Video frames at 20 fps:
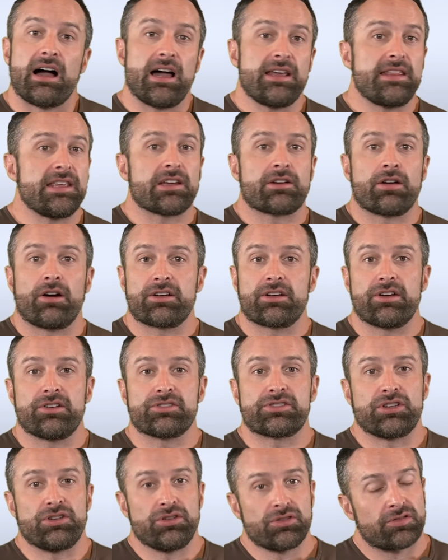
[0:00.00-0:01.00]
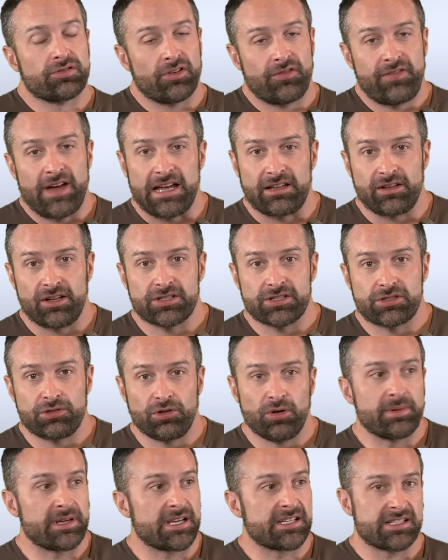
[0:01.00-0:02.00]
I think cardio is a useful fat loss
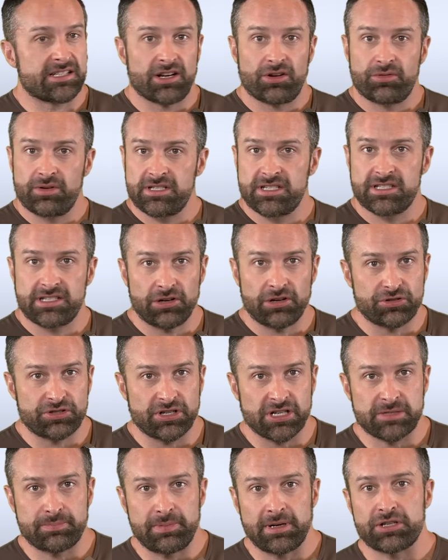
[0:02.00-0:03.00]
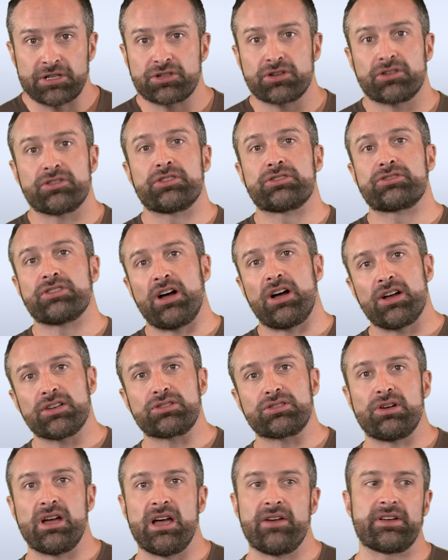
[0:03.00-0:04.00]
tool because it increases energy expenditure, and there's
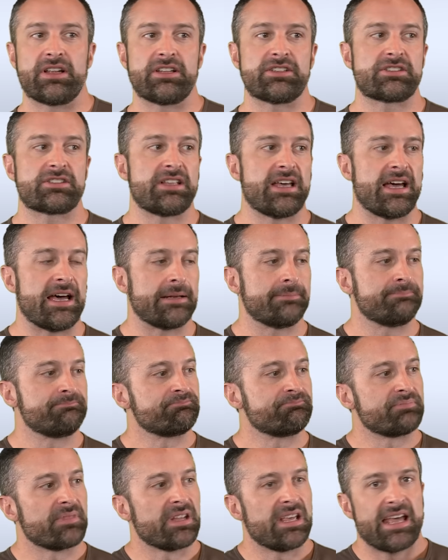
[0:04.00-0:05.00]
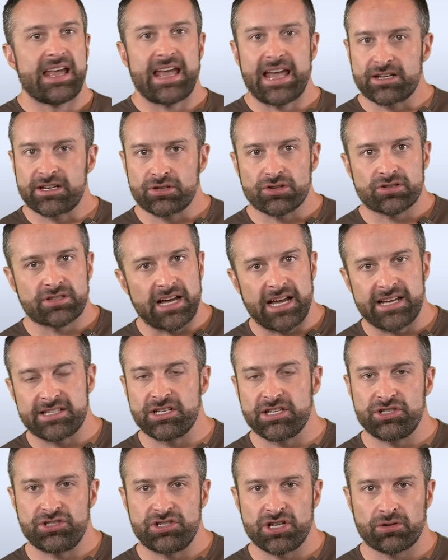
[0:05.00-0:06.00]
also evidence that
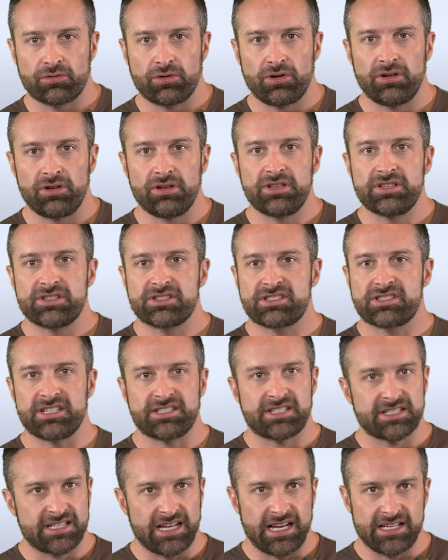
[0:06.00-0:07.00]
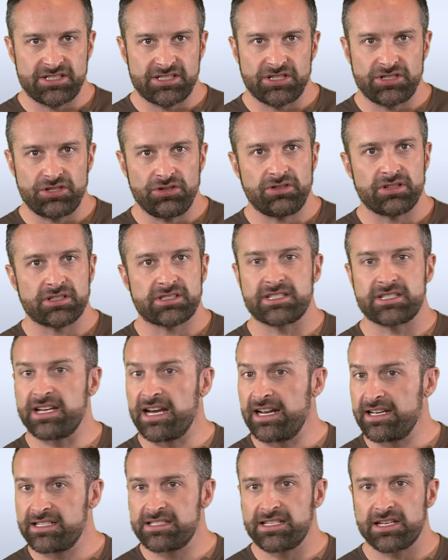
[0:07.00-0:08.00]
exercise in general sensitizes you to
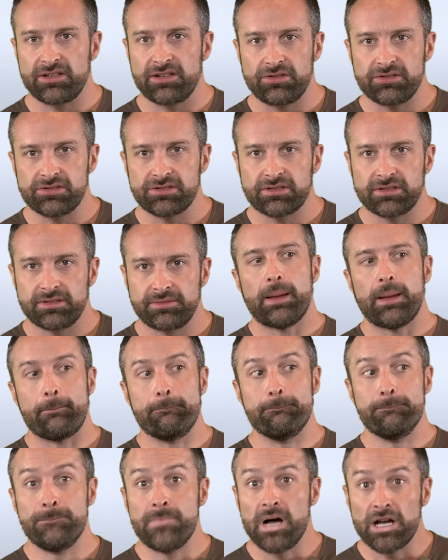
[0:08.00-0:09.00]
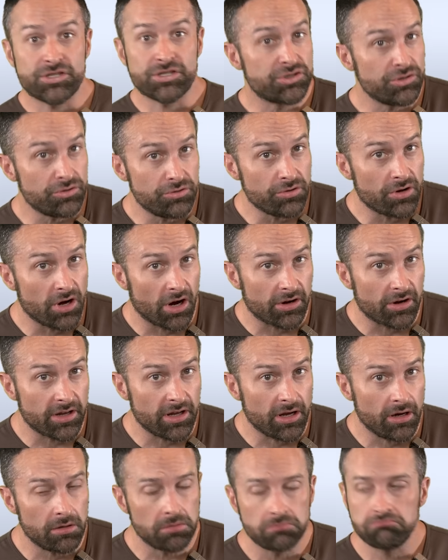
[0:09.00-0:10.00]
satiety signals. Must you do
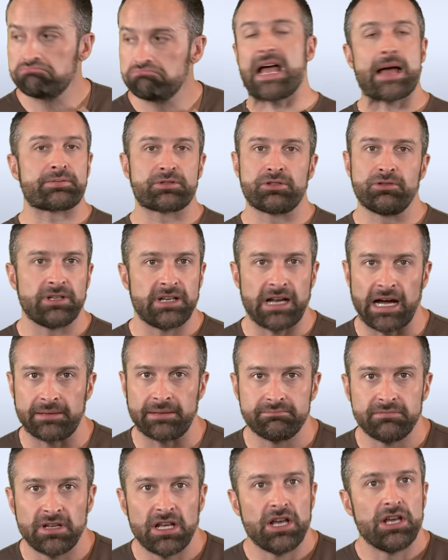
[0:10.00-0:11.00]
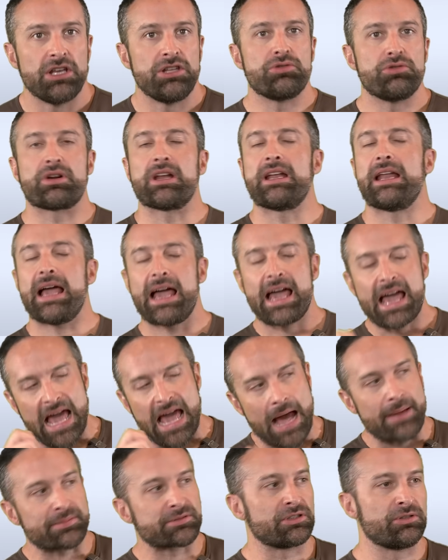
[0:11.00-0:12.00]
cardio? Absolutely not. You can
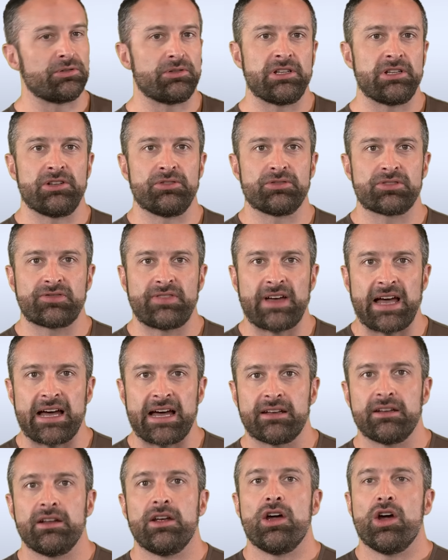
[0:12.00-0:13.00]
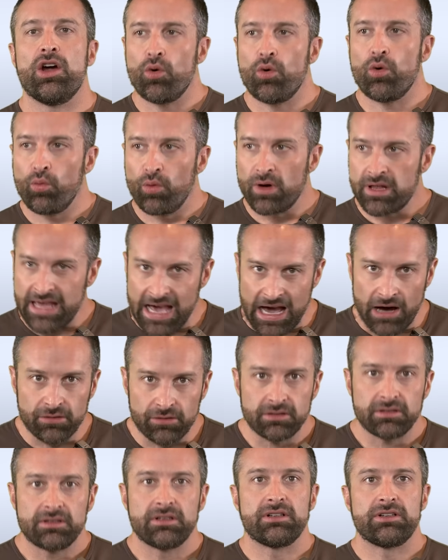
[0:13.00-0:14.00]
absolutely lose fat
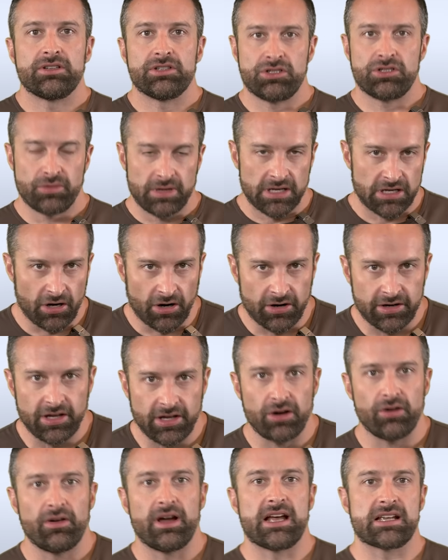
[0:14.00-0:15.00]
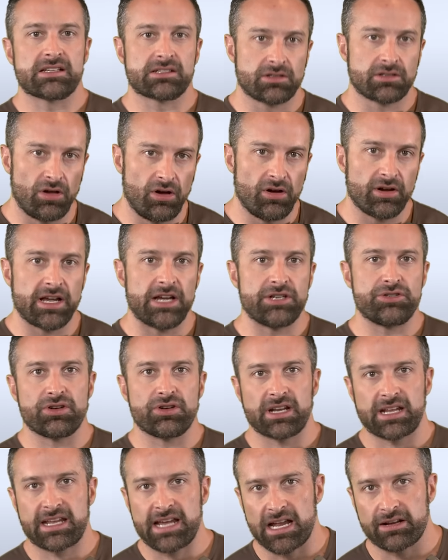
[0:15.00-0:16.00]
without doing cardio as long as you
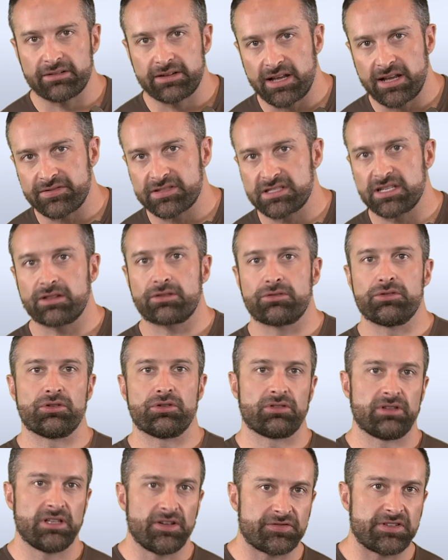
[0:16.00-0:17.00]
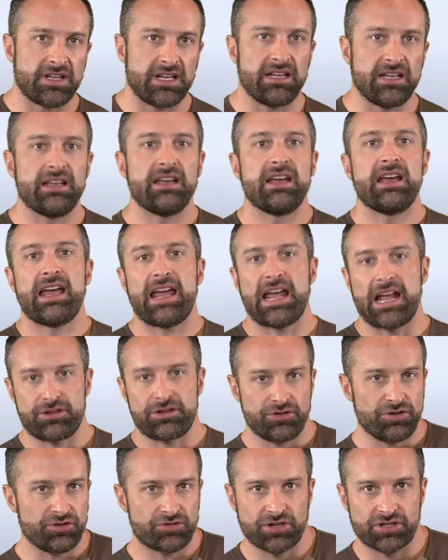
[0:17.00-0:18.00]
get a calorie deficit through your lifting
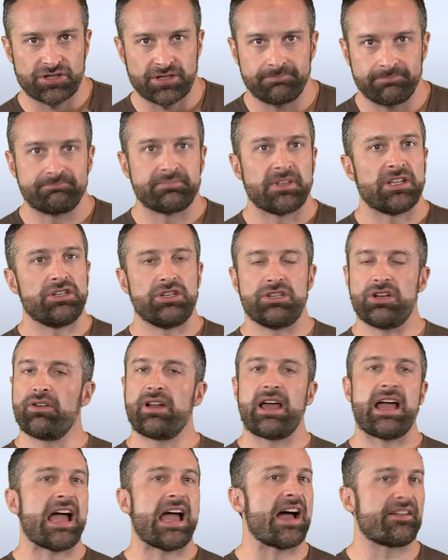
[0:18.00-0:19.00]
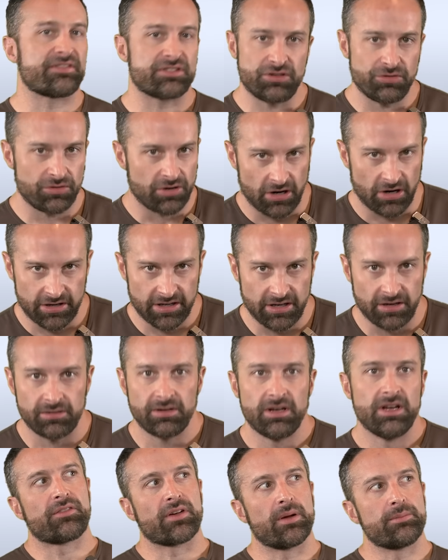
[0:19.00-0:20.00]
and your nutrition. You don't have to do cardio.
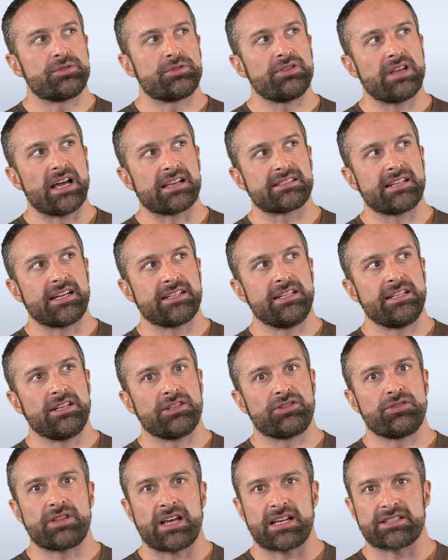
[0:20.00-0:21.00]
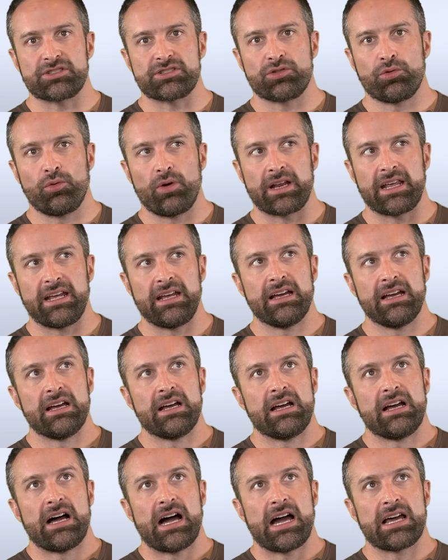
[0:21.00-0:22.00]
From 2019 to 2020,
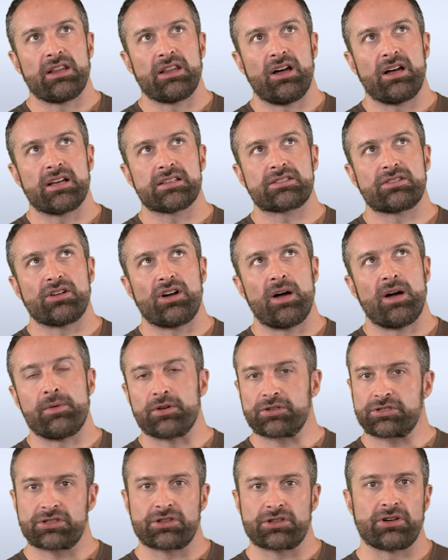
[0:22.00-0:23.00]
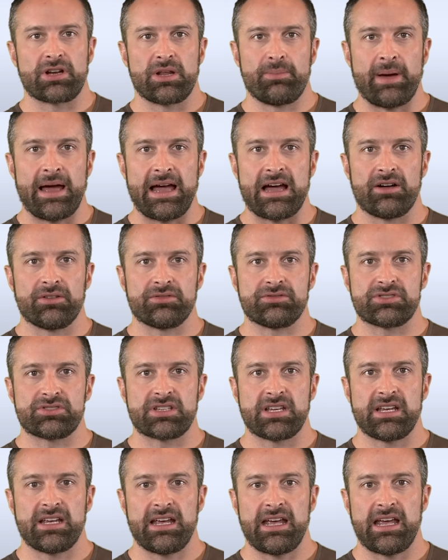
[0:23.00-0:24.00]
I lost almost 30
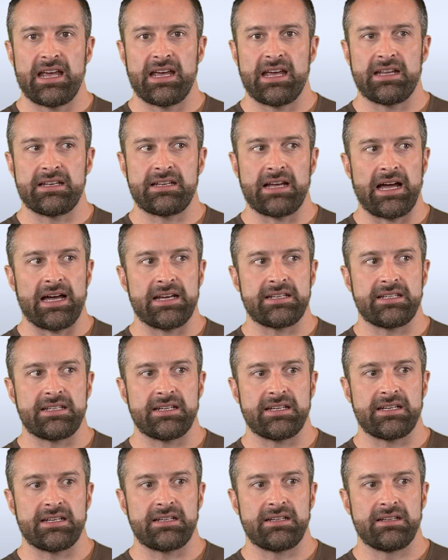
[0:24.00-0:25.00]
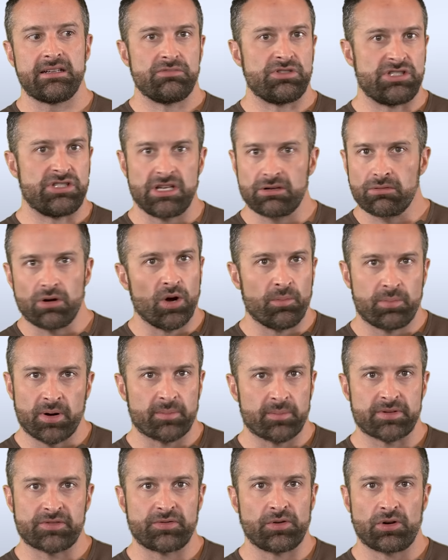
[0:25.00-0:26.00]
pounds and I did zero
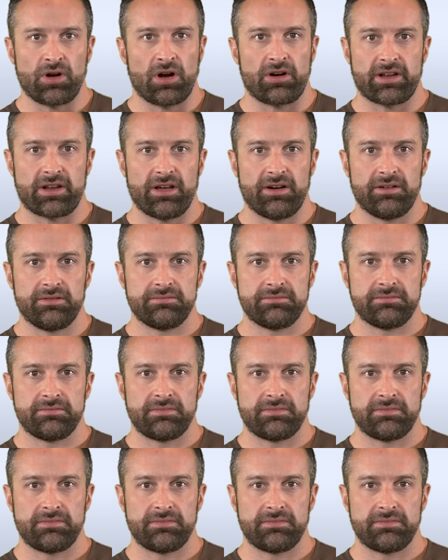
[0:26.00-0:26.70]
purposeful cardio.